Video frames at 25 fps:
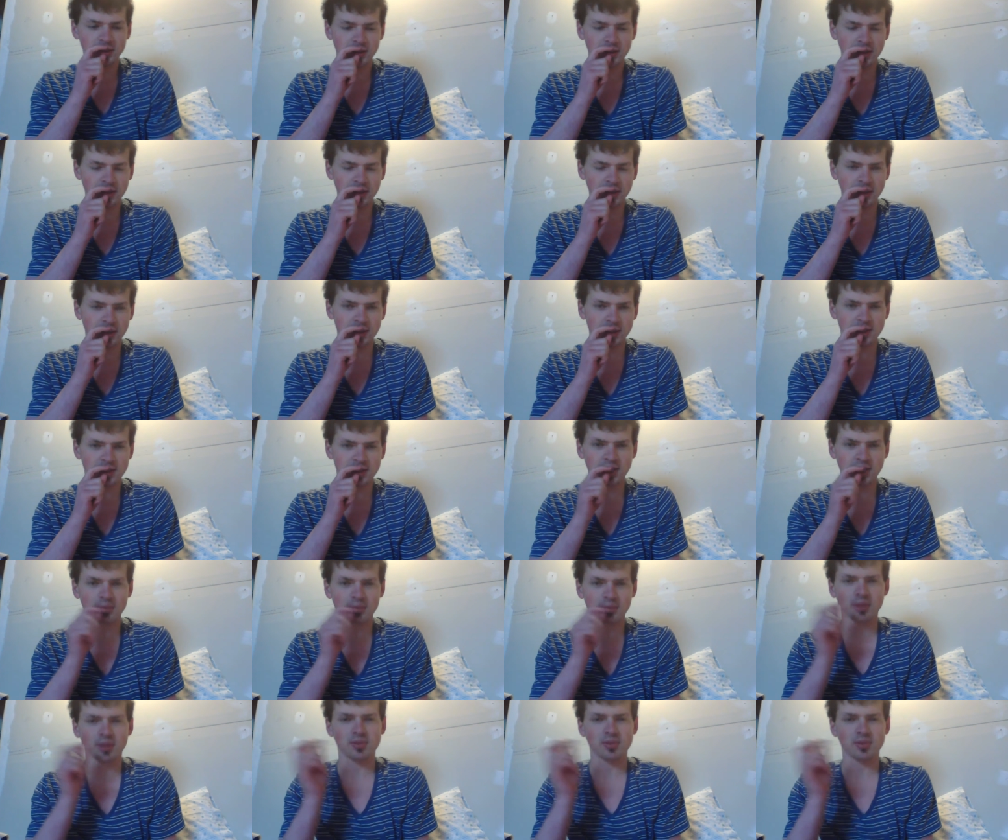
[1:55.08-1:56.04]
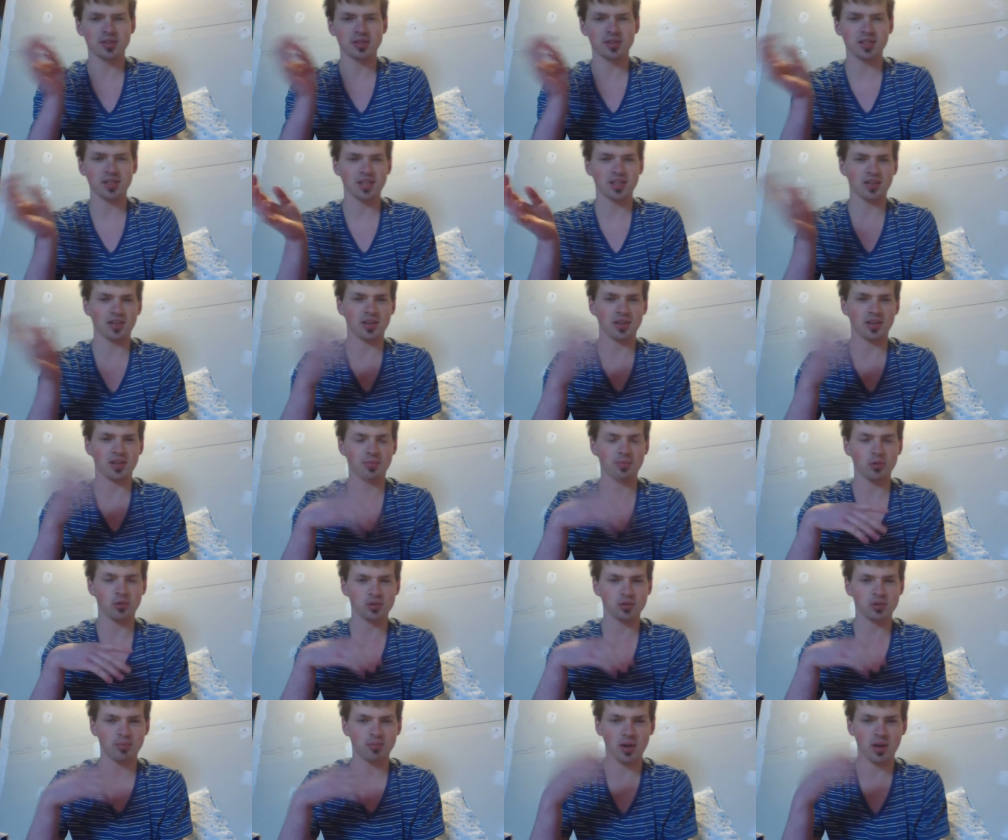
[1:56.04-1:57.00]
And sometimes things have to get
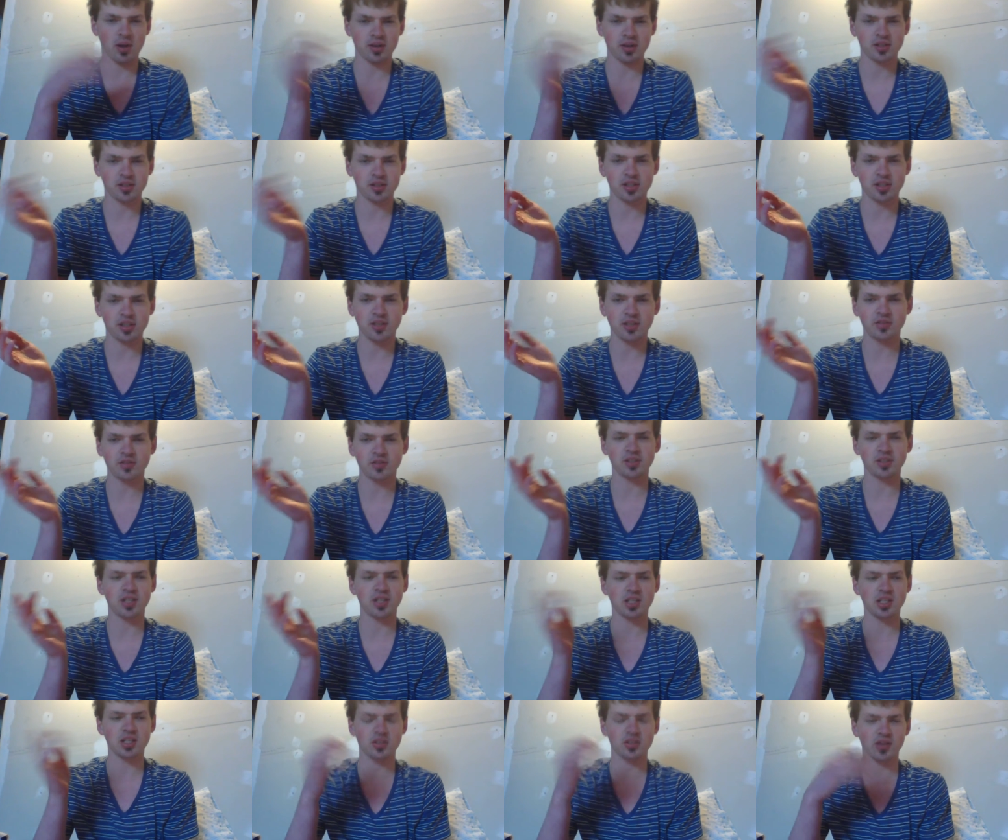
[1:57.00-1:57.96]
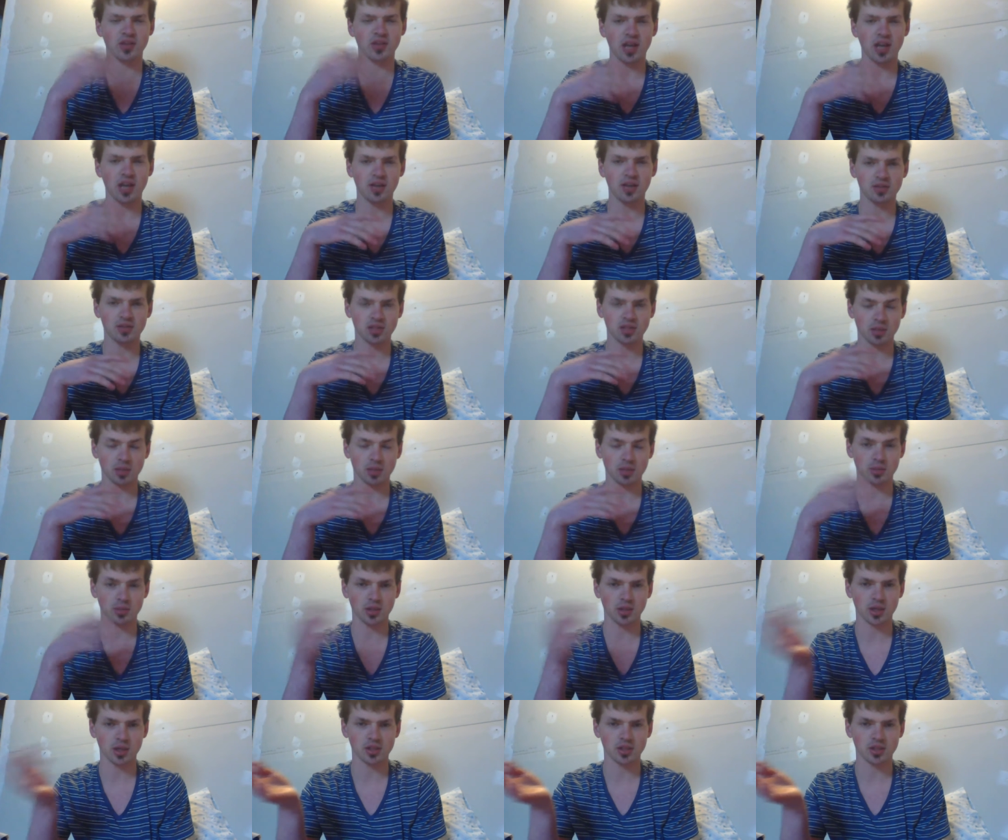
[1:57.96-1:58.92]
postponed to different days if I have
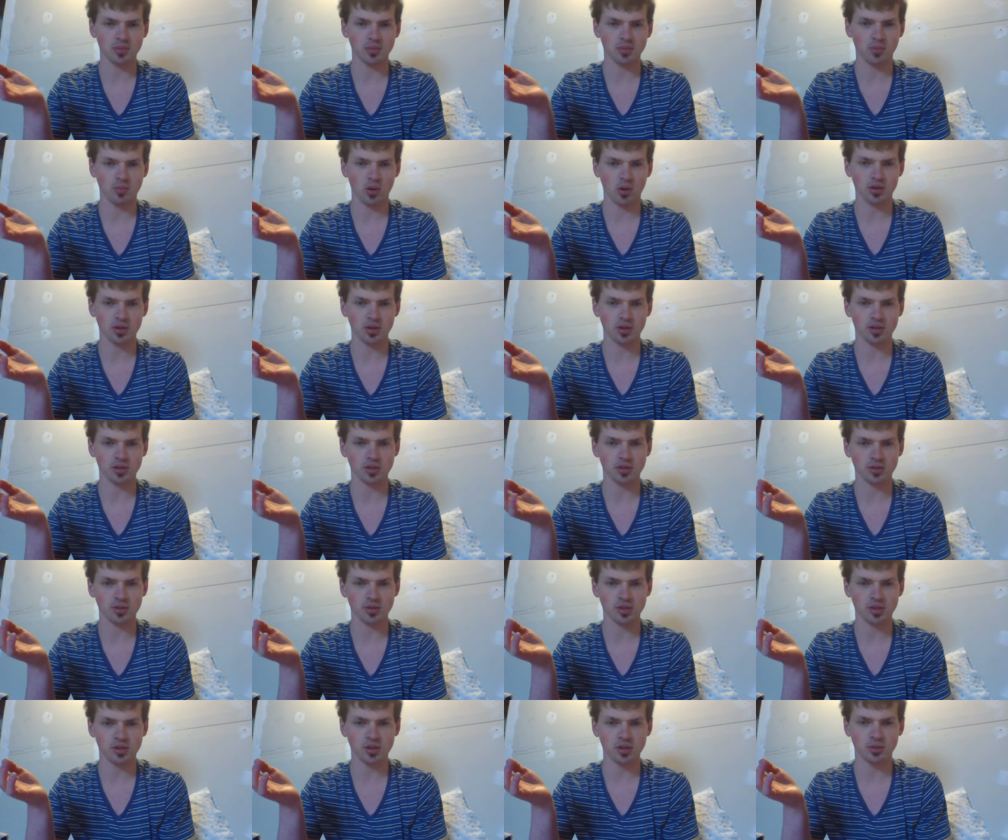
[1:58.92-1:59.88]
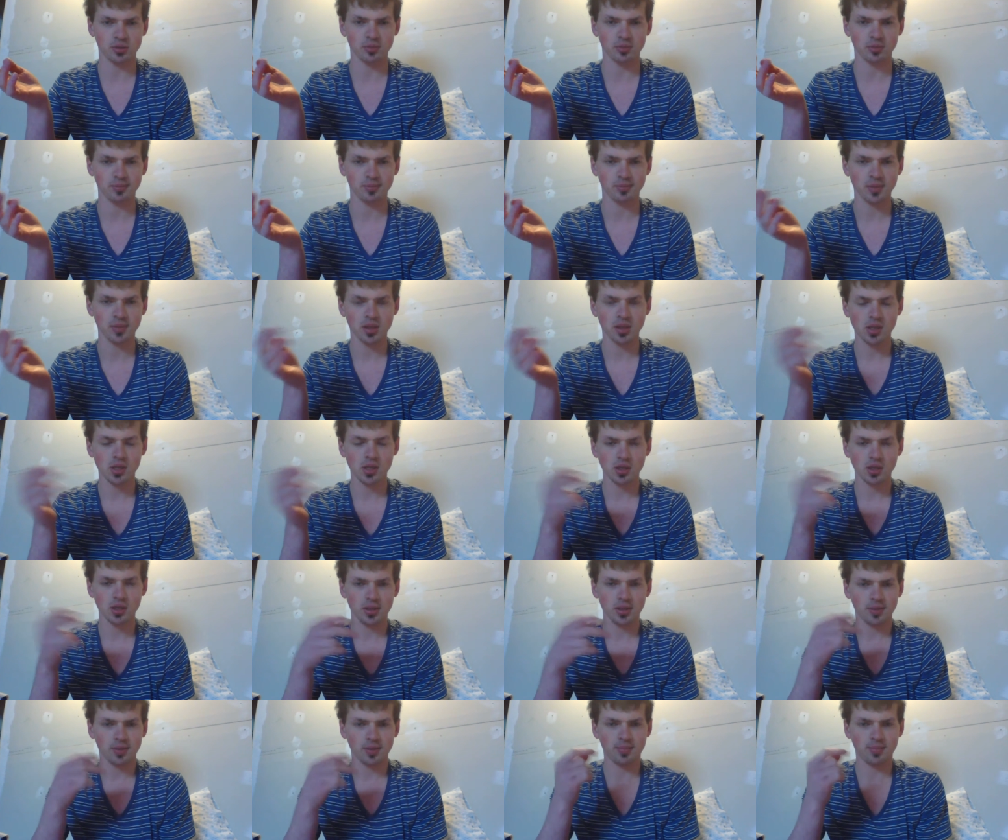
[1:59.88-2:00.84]
something actually important to do too.
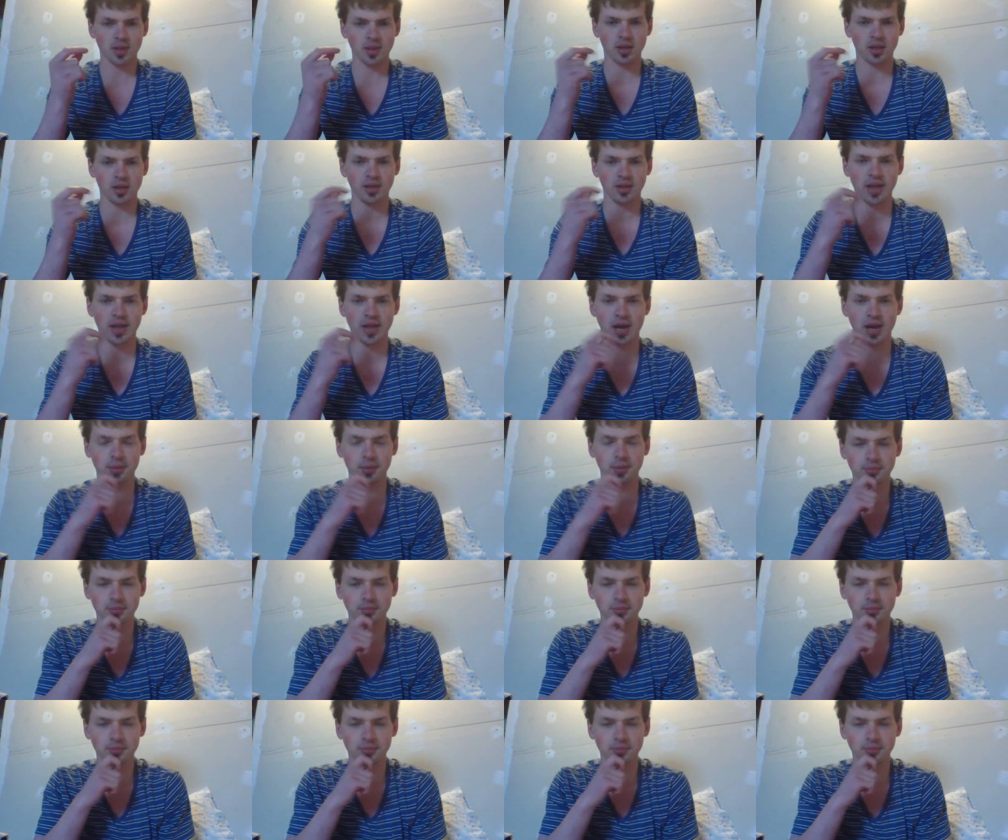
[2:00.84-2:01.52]
But yeah.